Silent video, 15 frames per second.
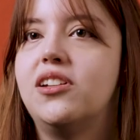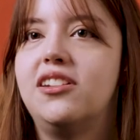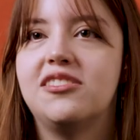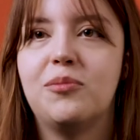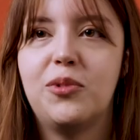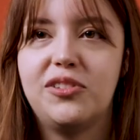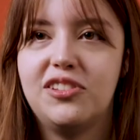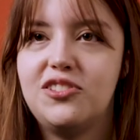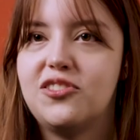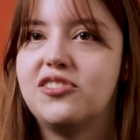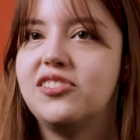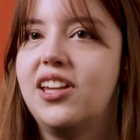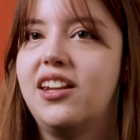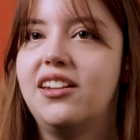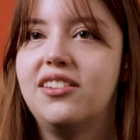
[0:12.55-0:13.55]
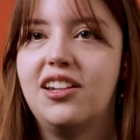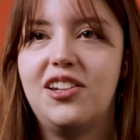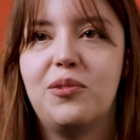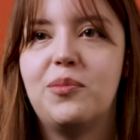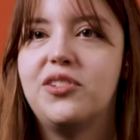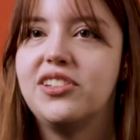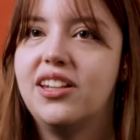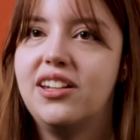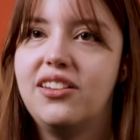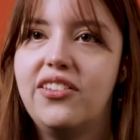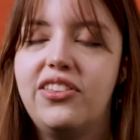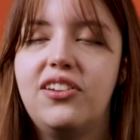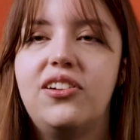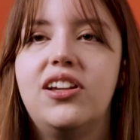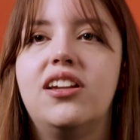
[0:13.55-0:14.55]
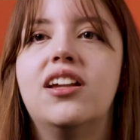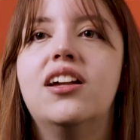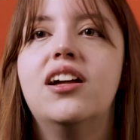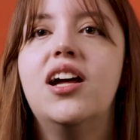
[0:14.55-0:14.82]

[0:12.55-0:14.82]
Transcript: It's mostly just getting the numbers, getting the theory.